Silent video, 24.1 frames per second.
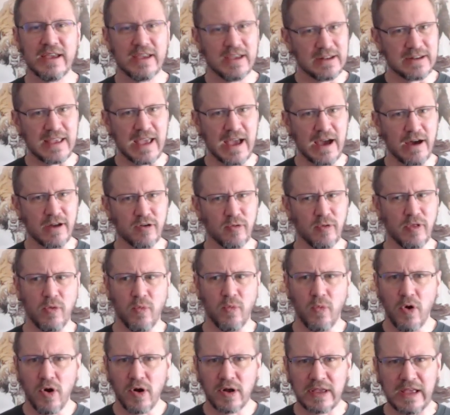encounter, where they
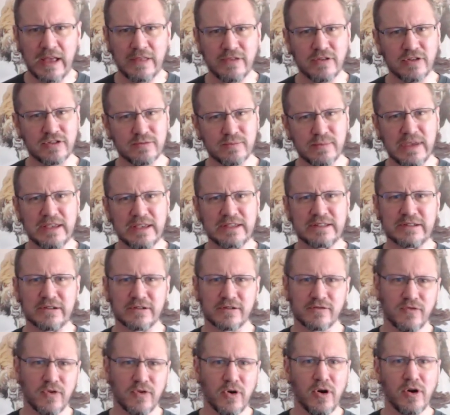walk in, there's mist,
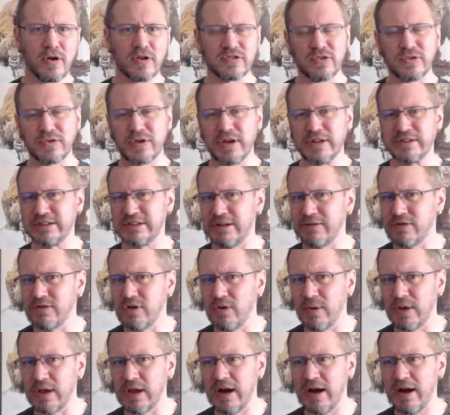there's fog, there's all kinds of stuff
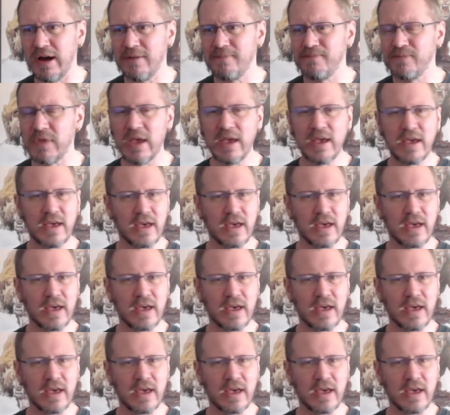going on,